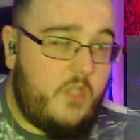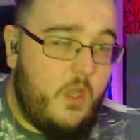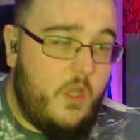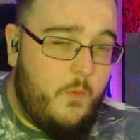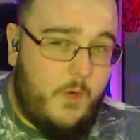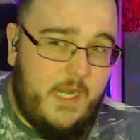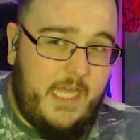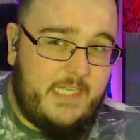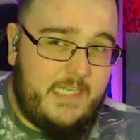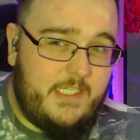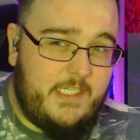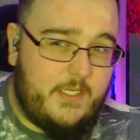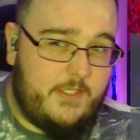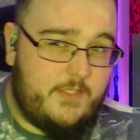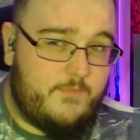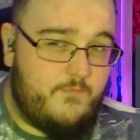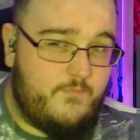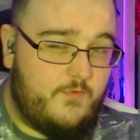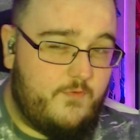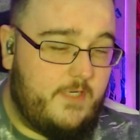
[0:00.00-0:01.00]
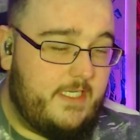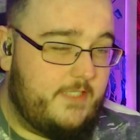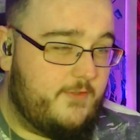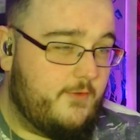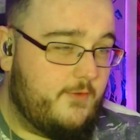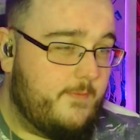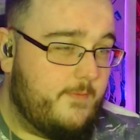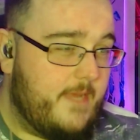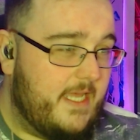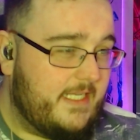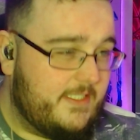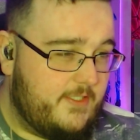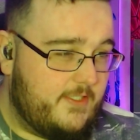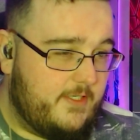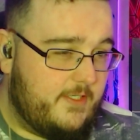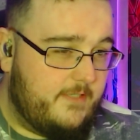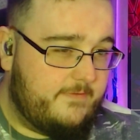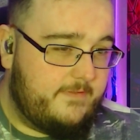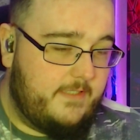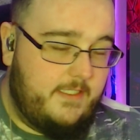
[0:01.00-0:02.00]
on one hand you got some really traumatic
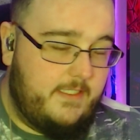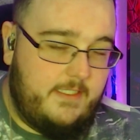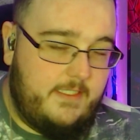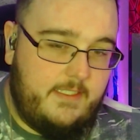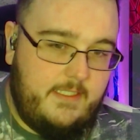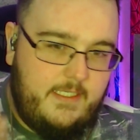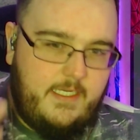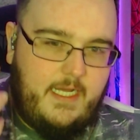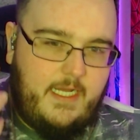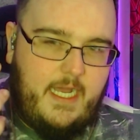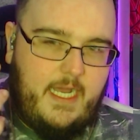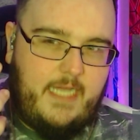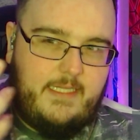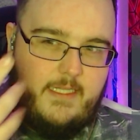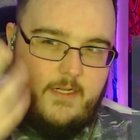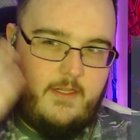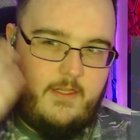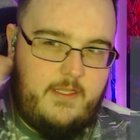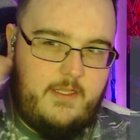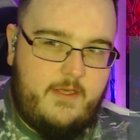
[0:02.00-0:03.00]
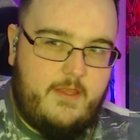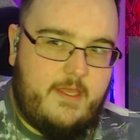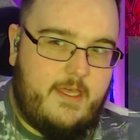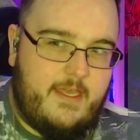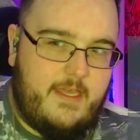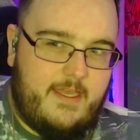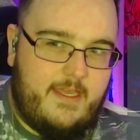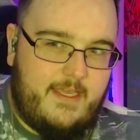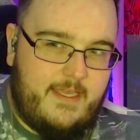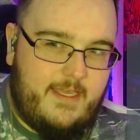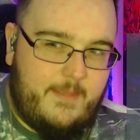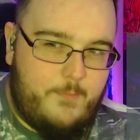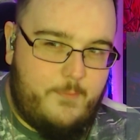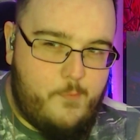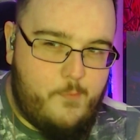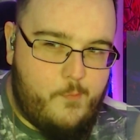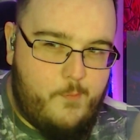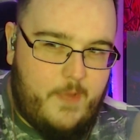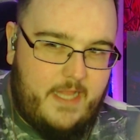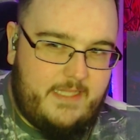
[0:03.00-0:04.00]
stuff, and then on the other, it
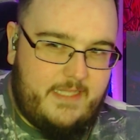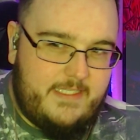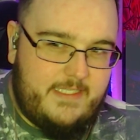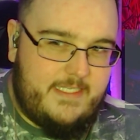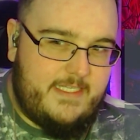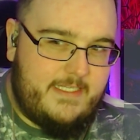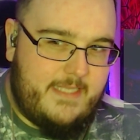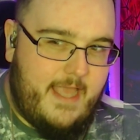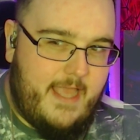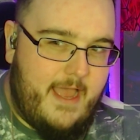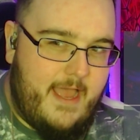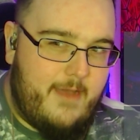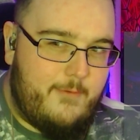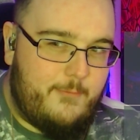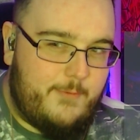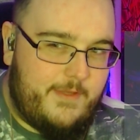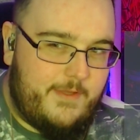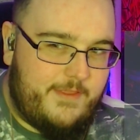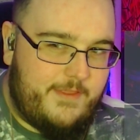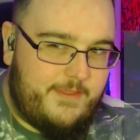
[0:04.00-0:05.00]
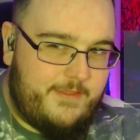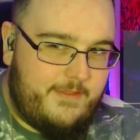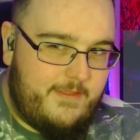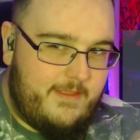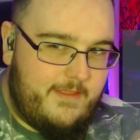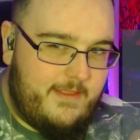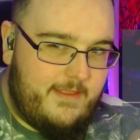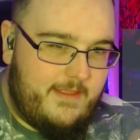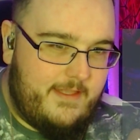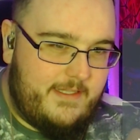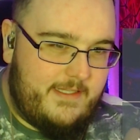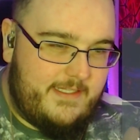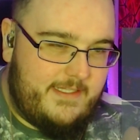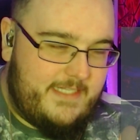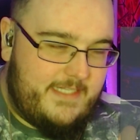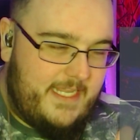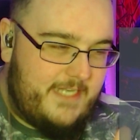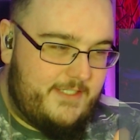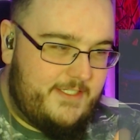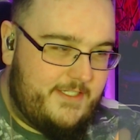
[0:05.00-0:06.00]
balances it out with
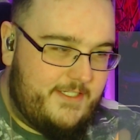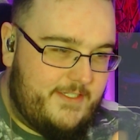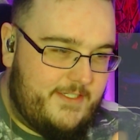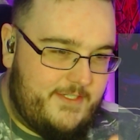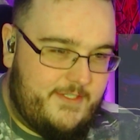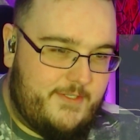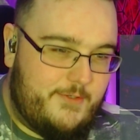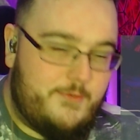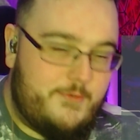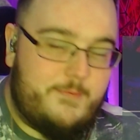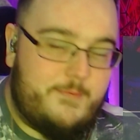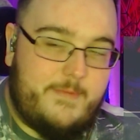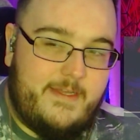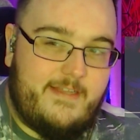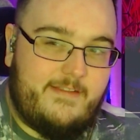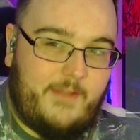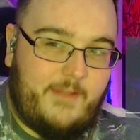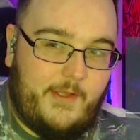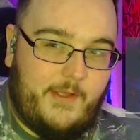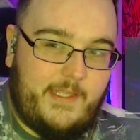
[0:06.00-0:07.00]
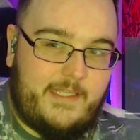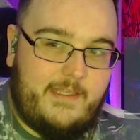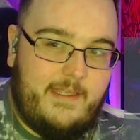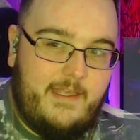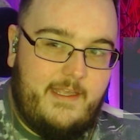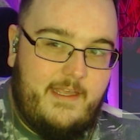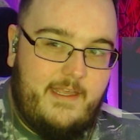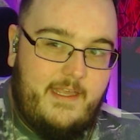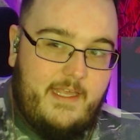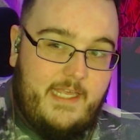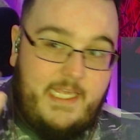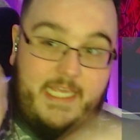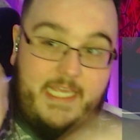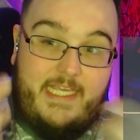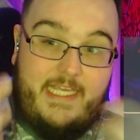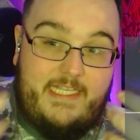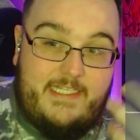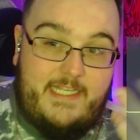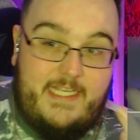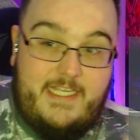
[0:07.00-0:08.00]
Denji's humor. Like
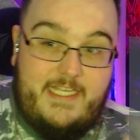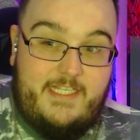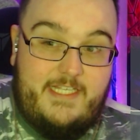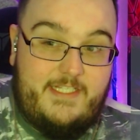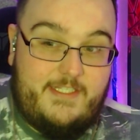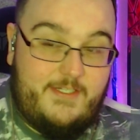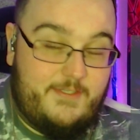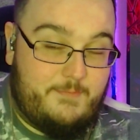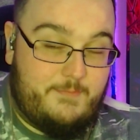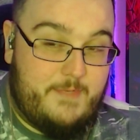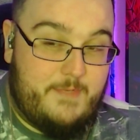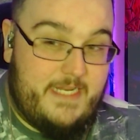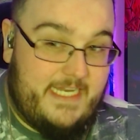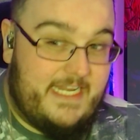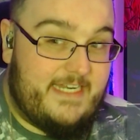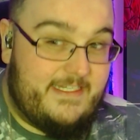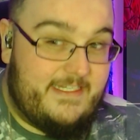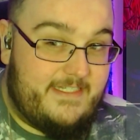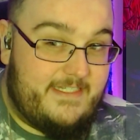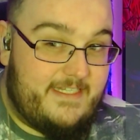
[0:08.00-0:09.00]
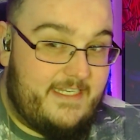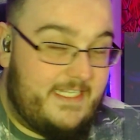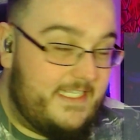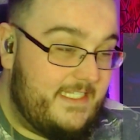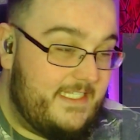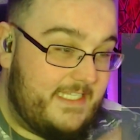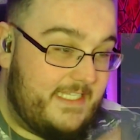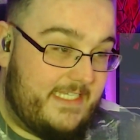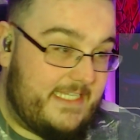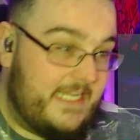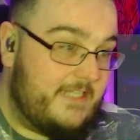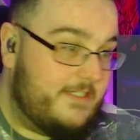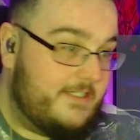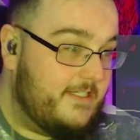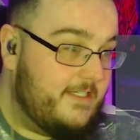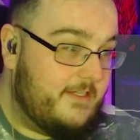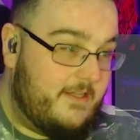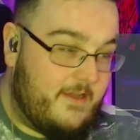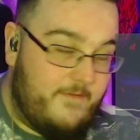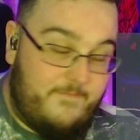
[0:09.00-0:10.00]
he he's just being innocent. He's
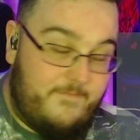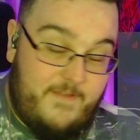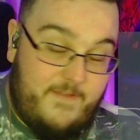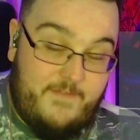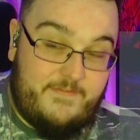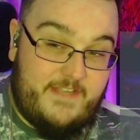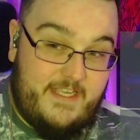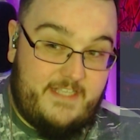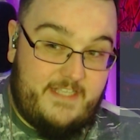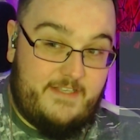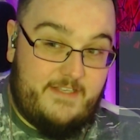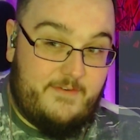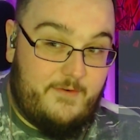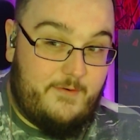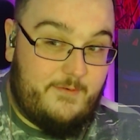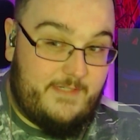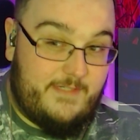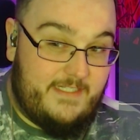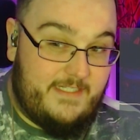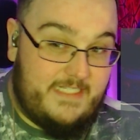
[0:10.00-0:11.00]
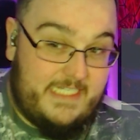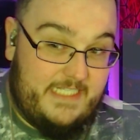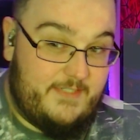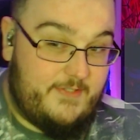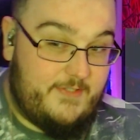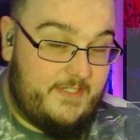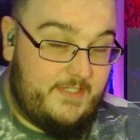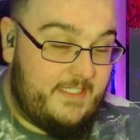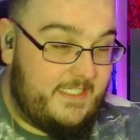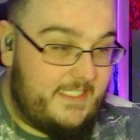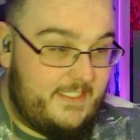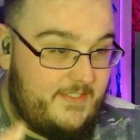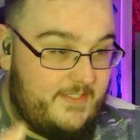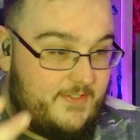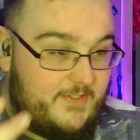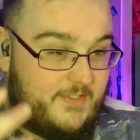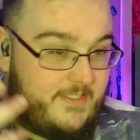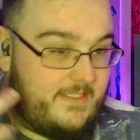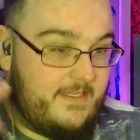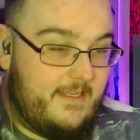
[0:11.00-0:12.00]
essentially like a fifteen year old. Literally, he's
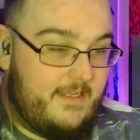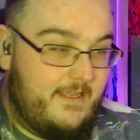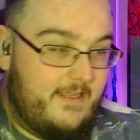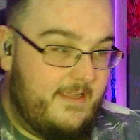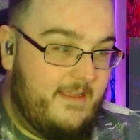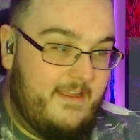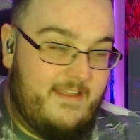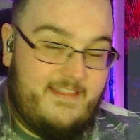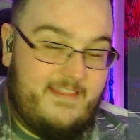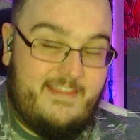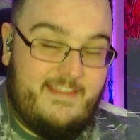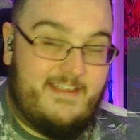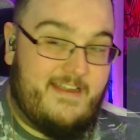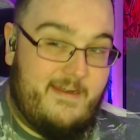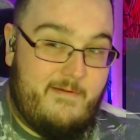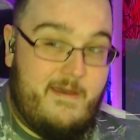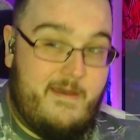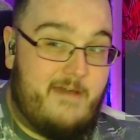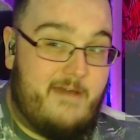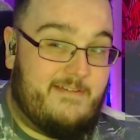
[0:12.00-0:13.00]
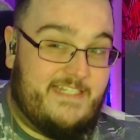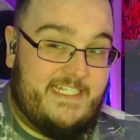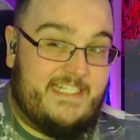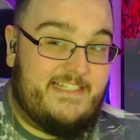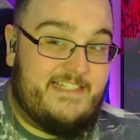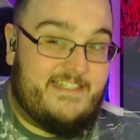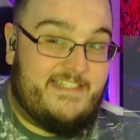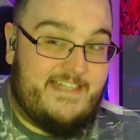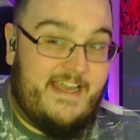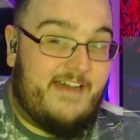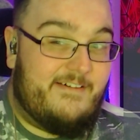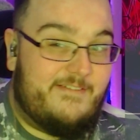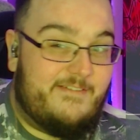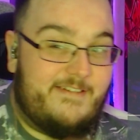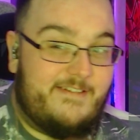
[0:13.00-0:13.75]
just thinking about tits now.